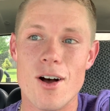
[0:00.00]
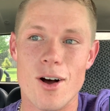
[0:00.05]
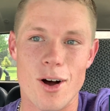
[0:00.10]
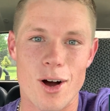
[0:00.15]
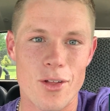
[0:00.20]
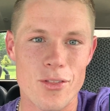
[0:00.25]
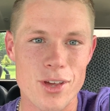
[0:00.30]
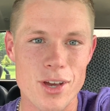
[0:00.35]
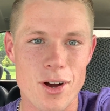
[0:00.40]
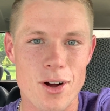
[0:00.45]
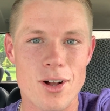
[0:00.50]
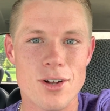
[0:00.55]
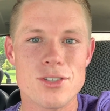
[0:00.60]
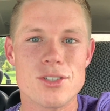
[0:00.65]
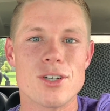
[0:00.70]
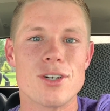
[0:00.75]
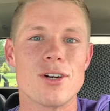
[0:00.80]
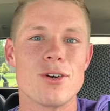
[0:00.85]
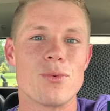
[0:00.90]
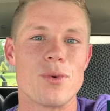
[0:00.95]
on the
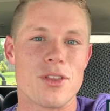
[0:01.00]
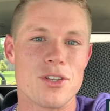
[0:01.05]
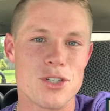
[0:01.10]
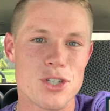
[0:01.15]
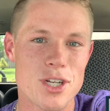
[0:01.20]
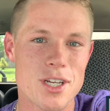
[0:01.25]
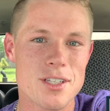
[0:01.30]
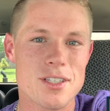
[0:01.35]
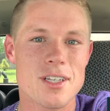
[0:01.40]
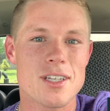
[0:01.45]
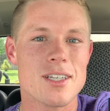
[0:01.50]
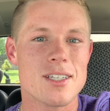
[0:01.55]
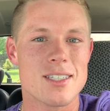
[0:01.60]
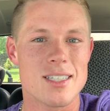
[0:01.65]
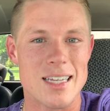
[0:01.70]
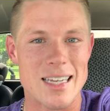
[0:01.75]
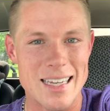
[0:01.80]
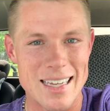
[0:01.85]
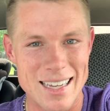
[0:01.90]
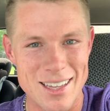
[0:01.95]
altar with Jesus
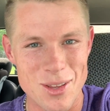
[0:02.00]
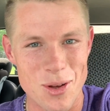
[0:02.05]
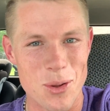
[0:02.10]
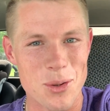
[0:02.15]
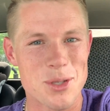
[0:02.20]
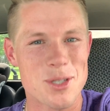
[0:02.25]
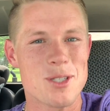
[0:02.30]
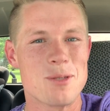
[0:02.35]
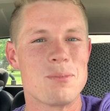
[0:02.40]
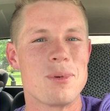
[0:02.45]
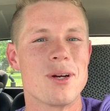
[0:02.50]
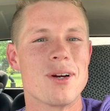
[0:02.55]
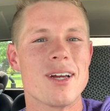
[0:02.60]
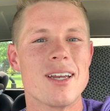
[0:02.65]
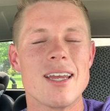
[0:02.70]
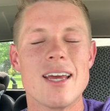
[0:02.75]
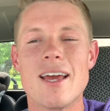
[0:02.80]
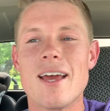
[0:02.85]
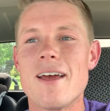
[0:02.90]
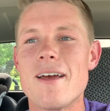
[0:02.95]
in the Holy Spirit,